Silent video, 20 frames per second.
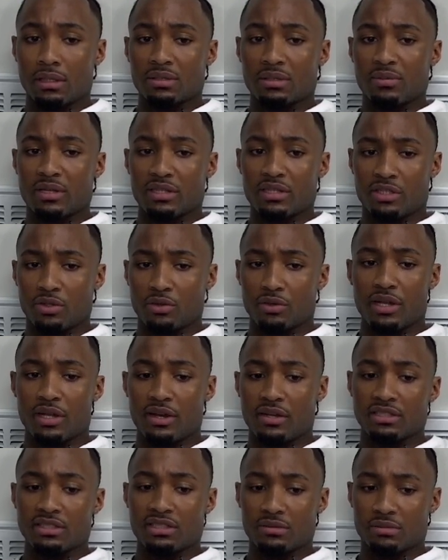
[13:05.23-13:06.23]
In 2
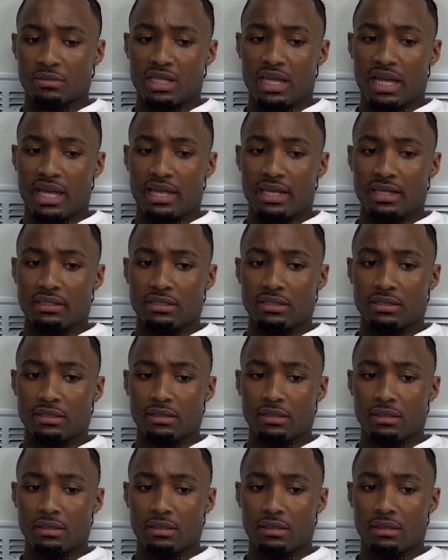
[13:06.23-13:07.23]
years of change.
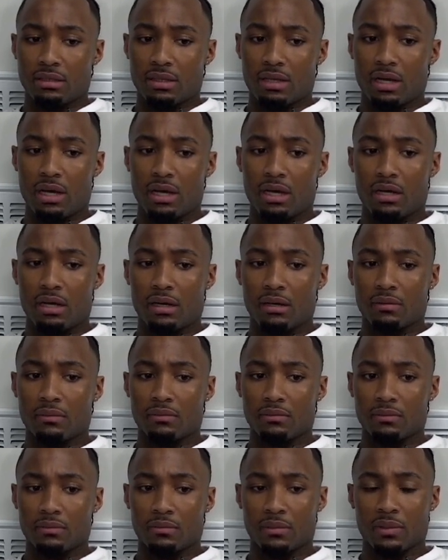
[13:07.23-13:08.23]

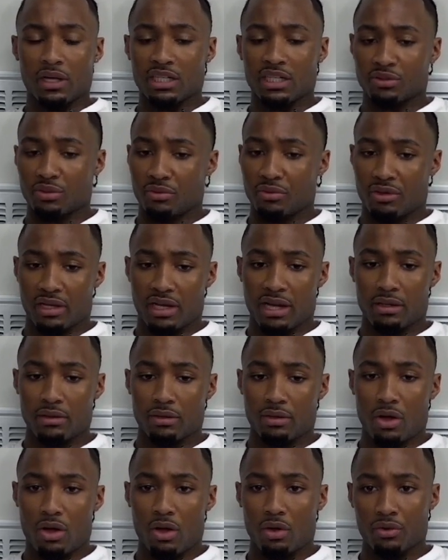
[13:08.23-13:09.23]
Because we were together
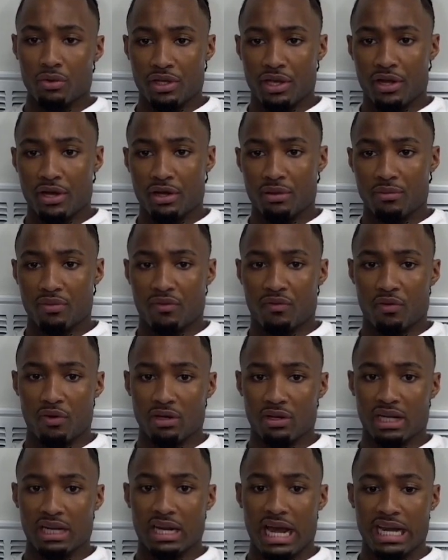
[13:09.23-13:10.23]
the whole year before
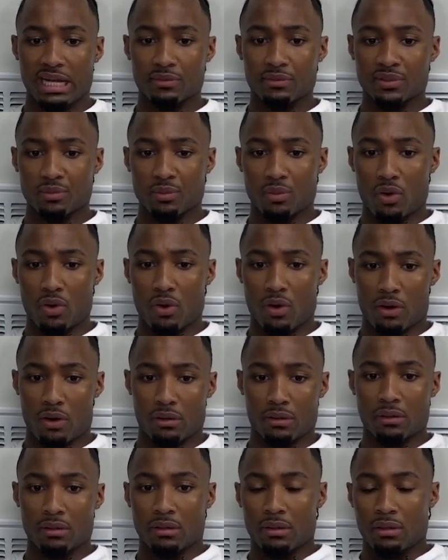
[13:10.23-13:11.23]
Ayanna was born.
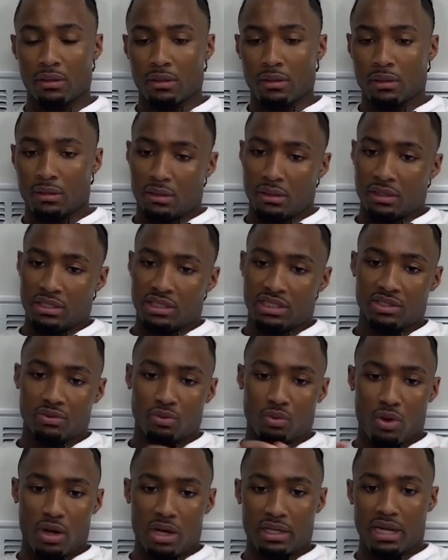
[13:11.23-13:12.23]
She's
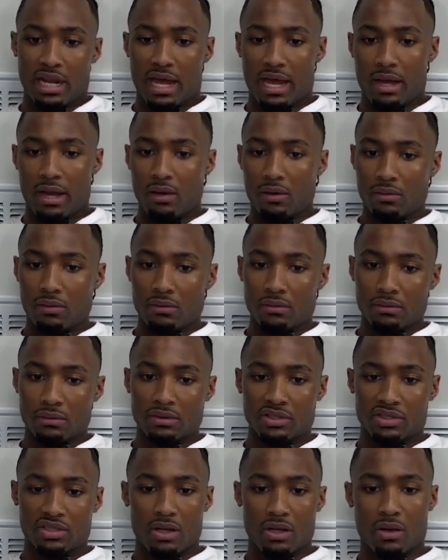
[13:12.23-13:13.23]
1 now,
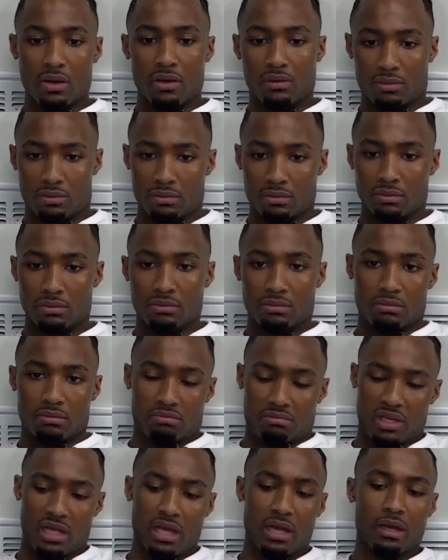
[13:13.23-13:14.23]
so
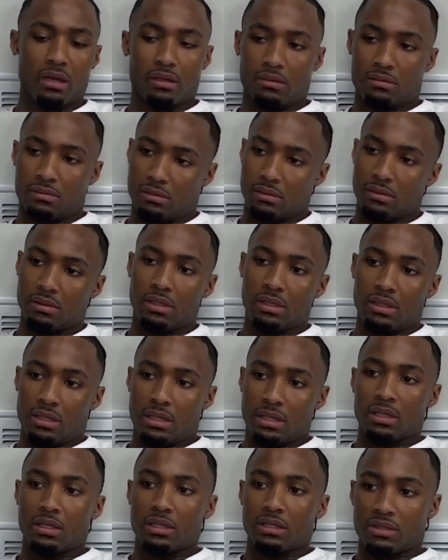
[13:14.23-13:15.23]
yeah.
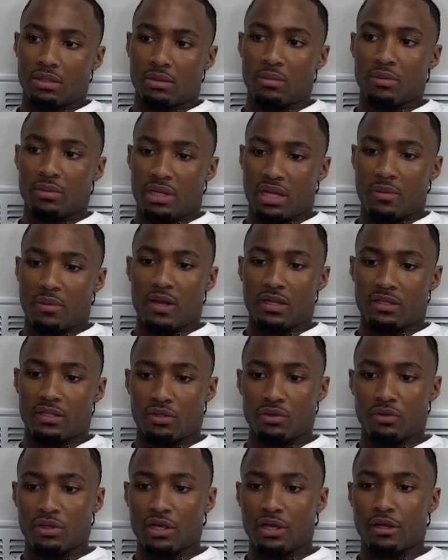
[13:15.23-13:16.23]
So 2
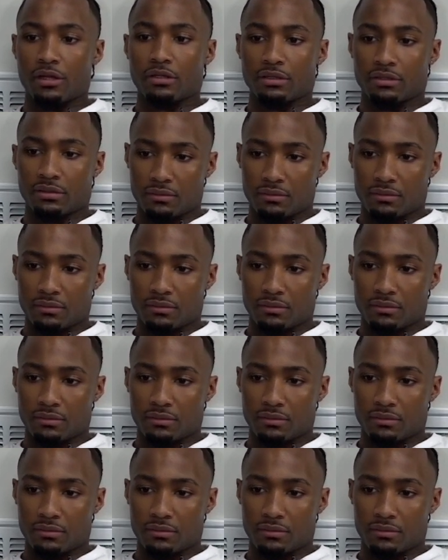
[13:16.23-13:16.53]
years.